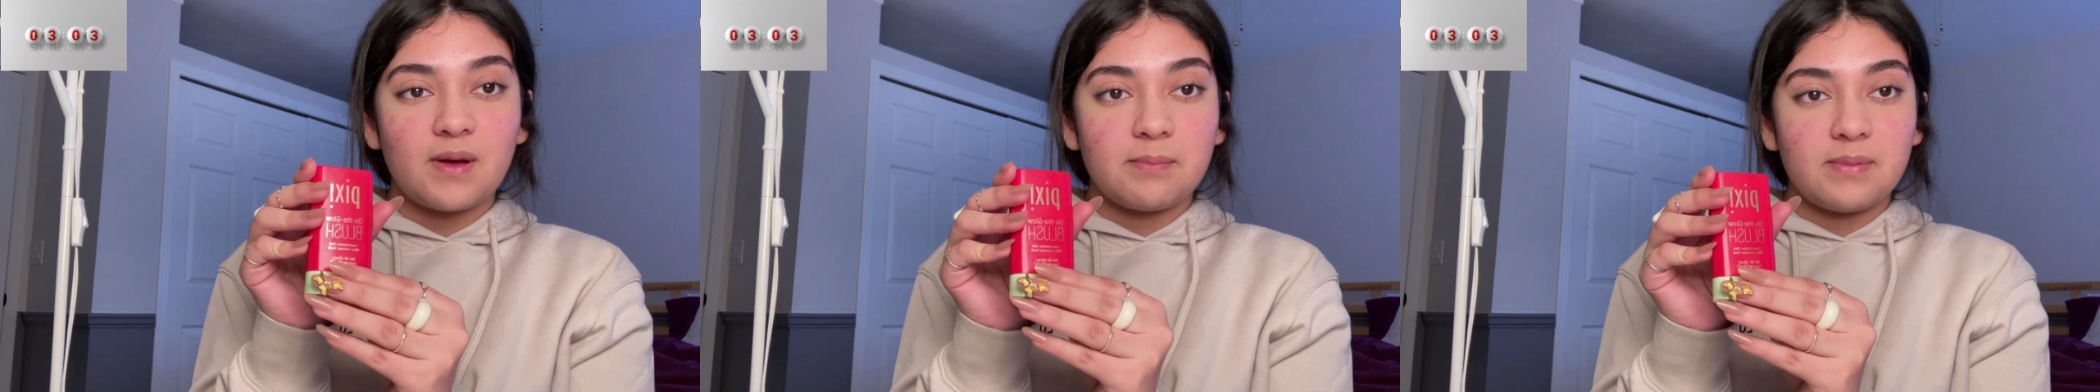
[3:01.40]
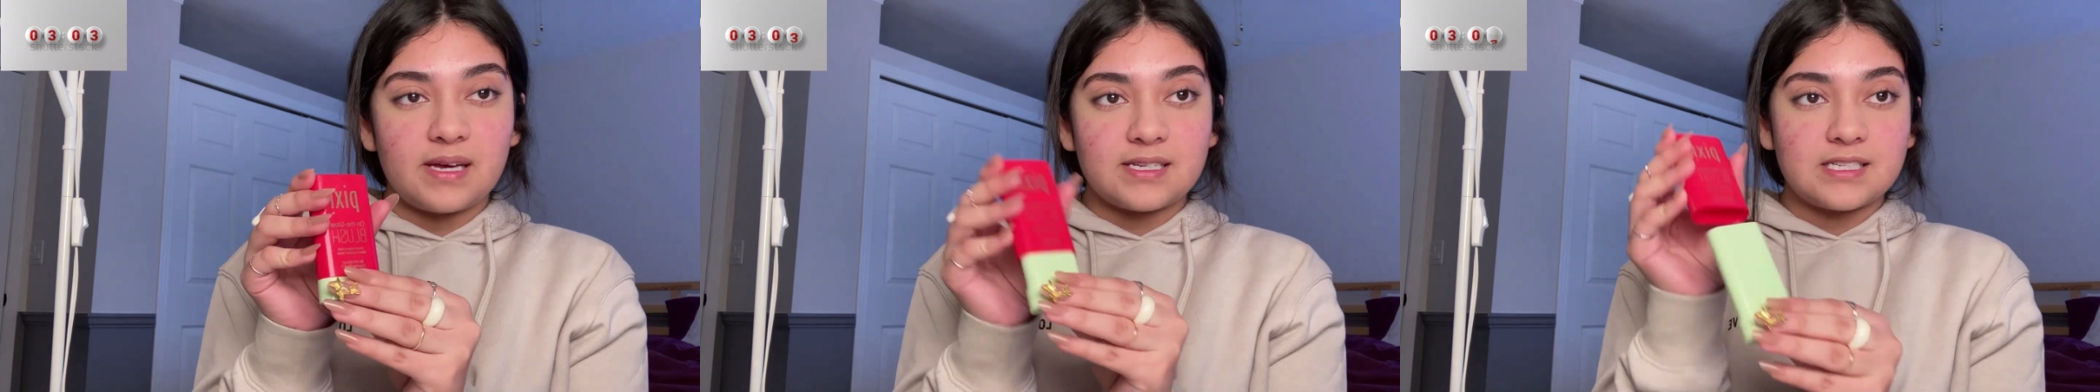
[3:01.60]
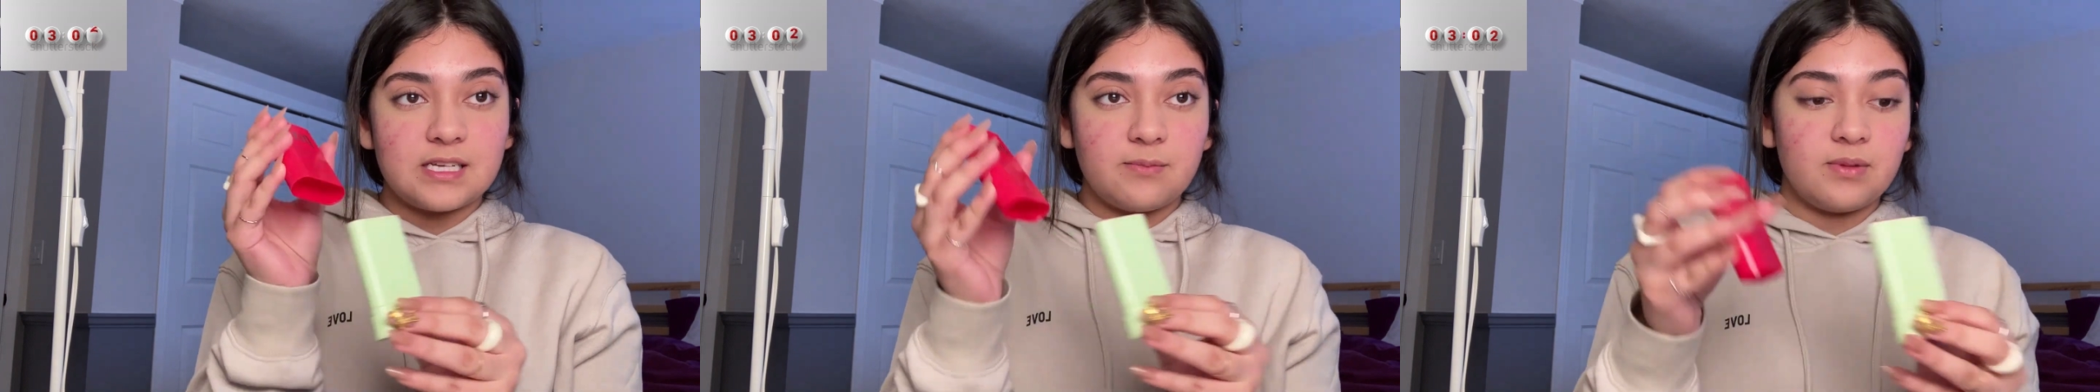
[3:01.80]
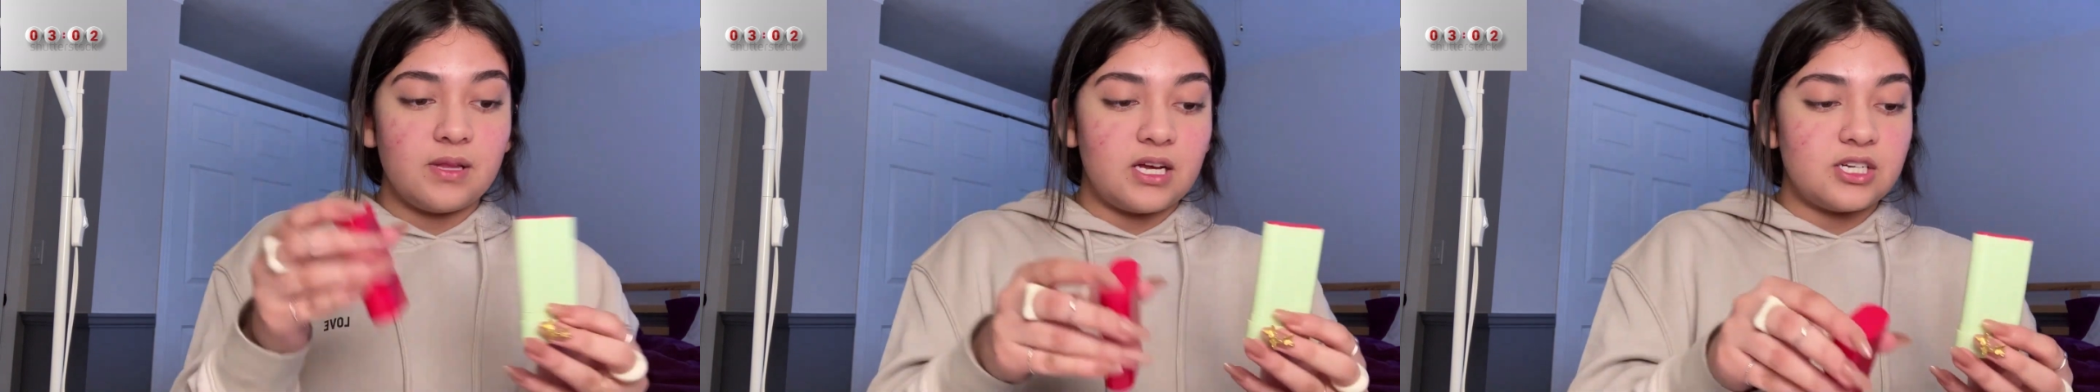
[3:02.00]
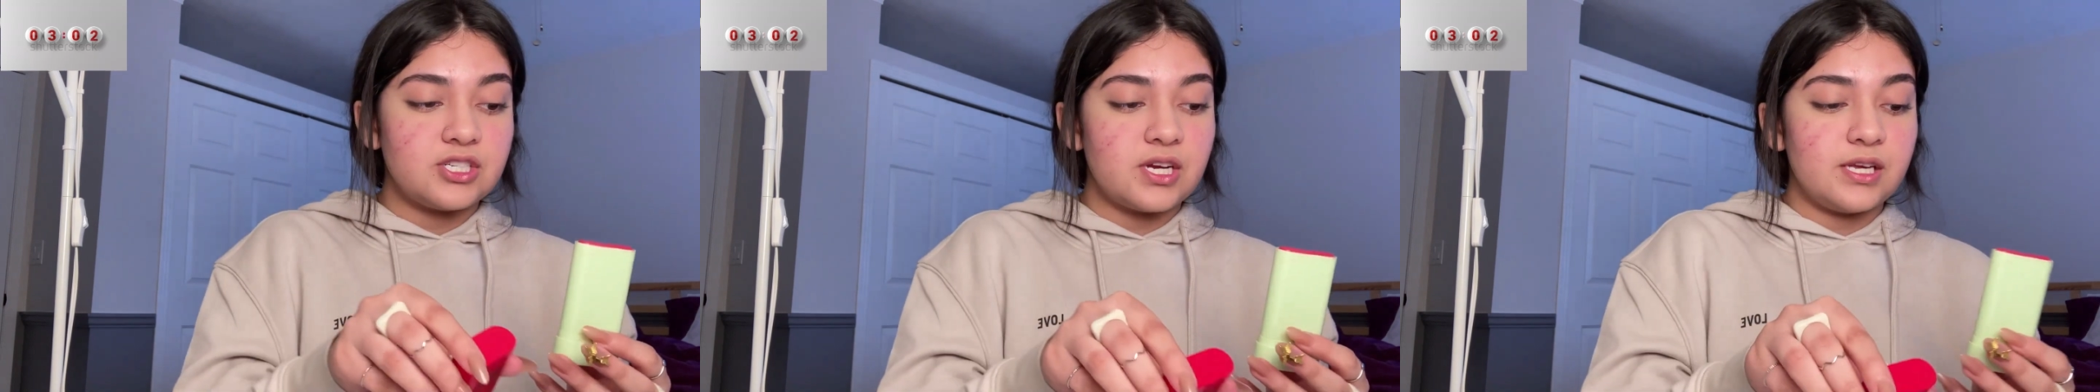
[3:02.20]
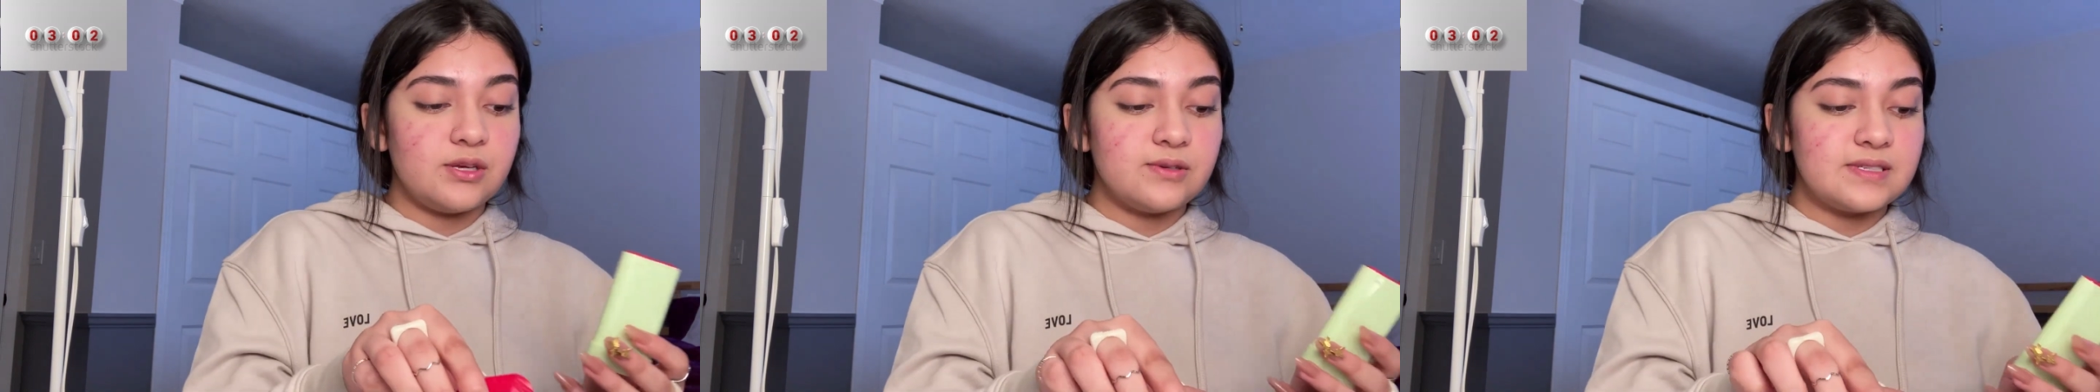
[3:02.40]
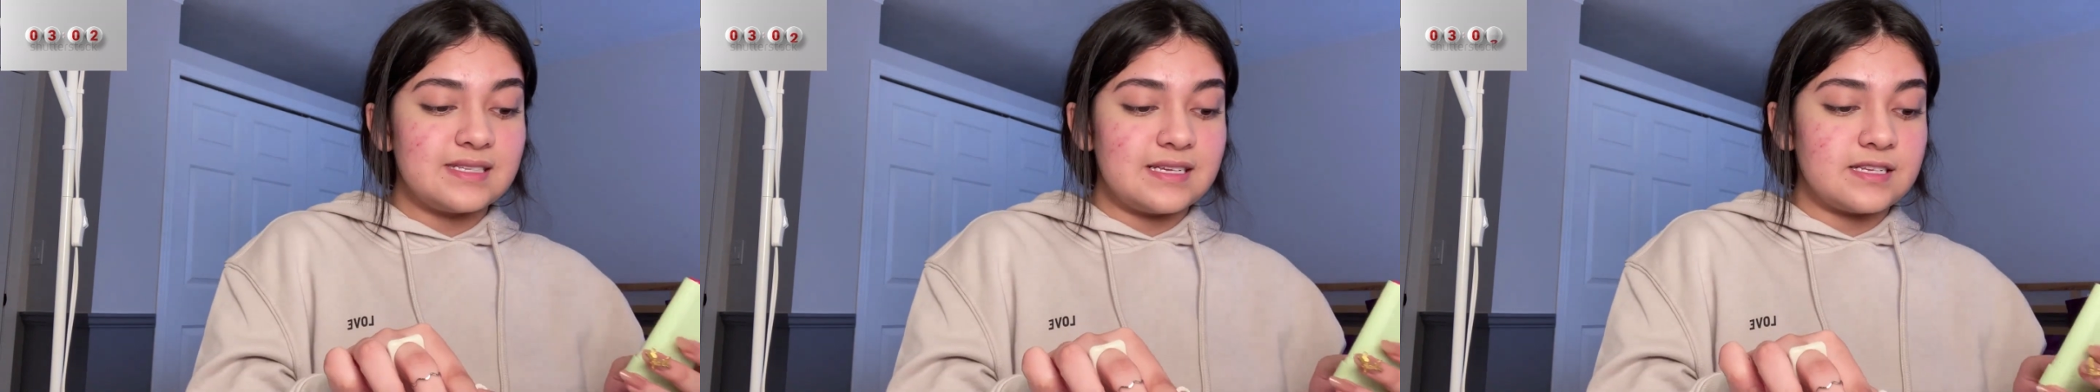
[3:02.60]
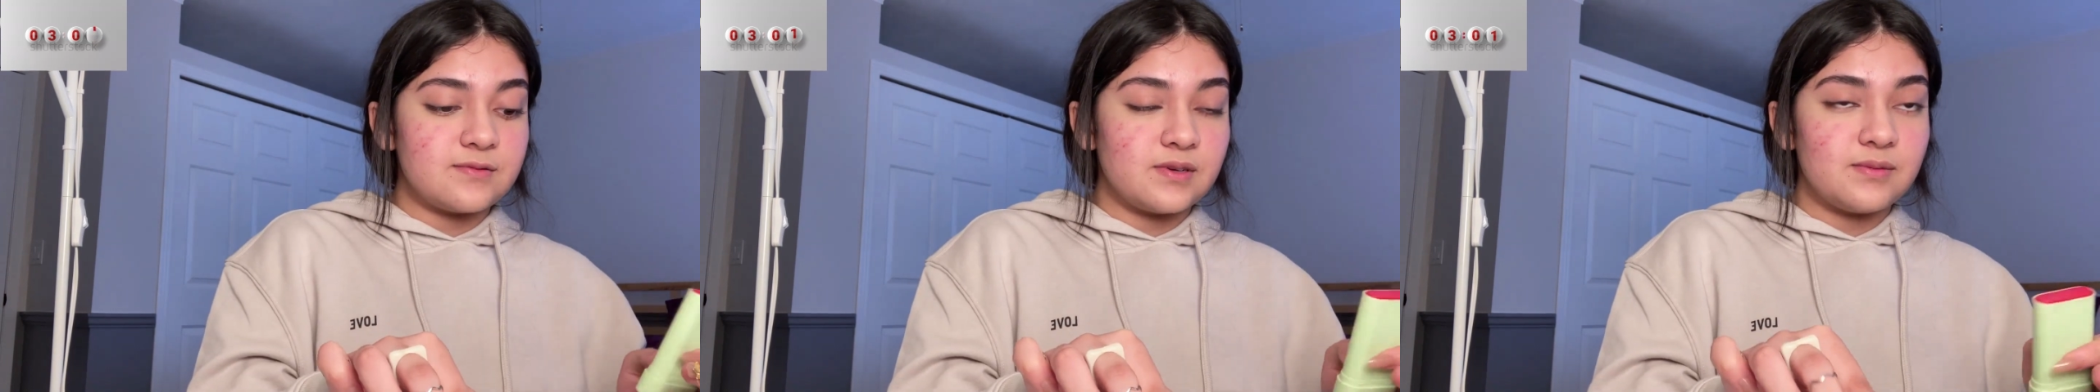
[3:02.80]
Pixi blush. I use this
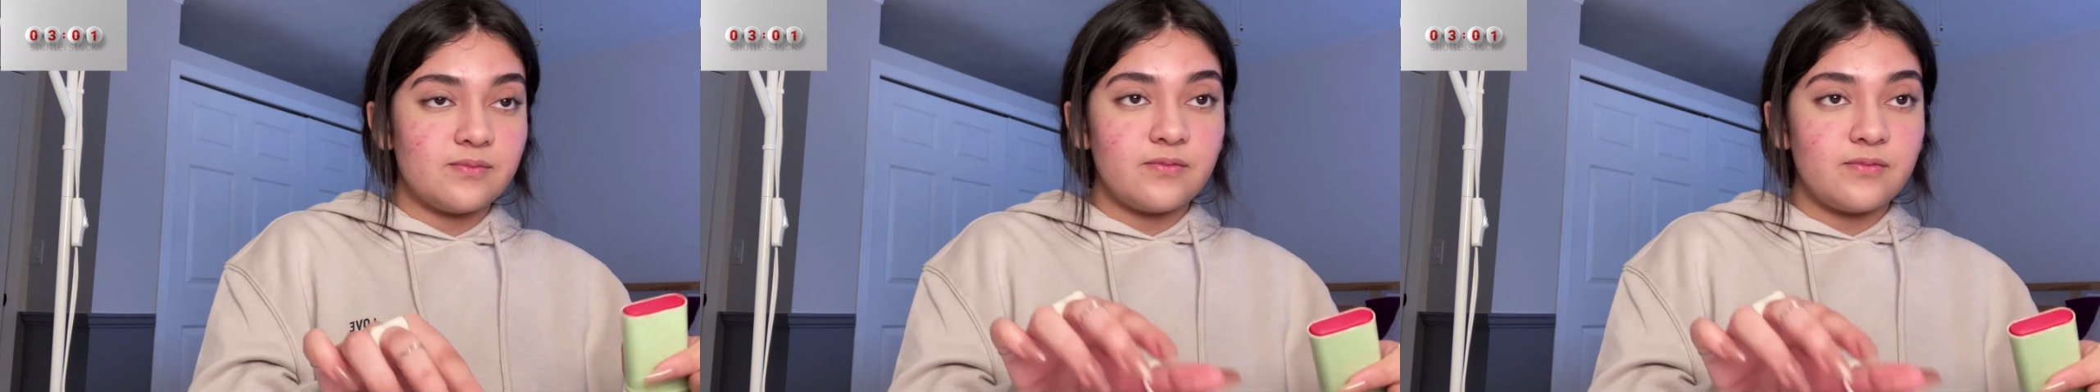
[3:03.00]
one.